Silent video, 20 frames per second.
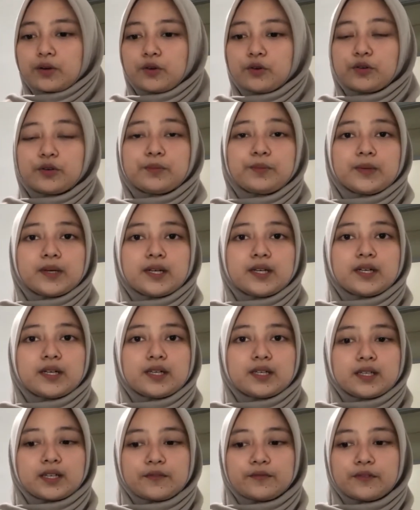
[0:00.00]

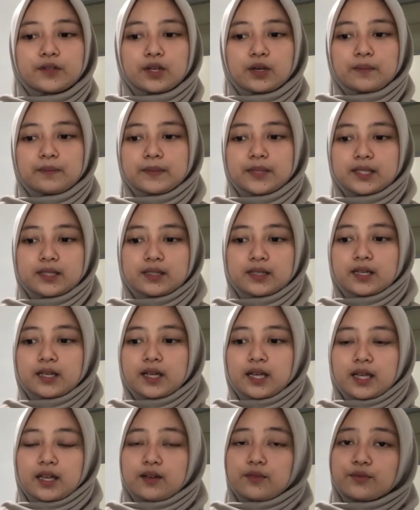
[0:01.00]
urban development,
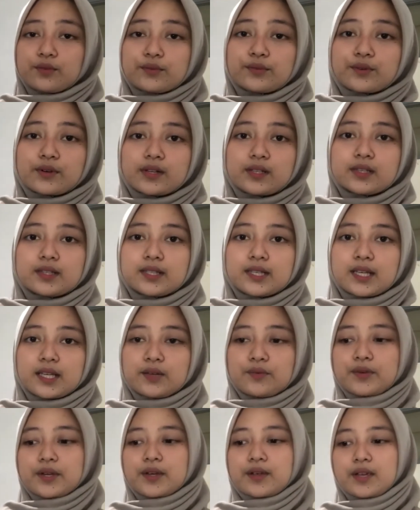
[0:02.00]
and rural
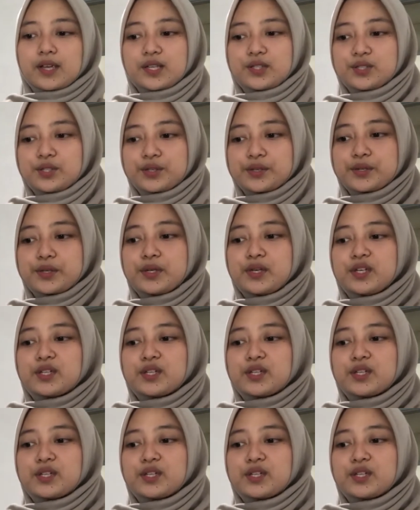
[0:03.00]
irrigation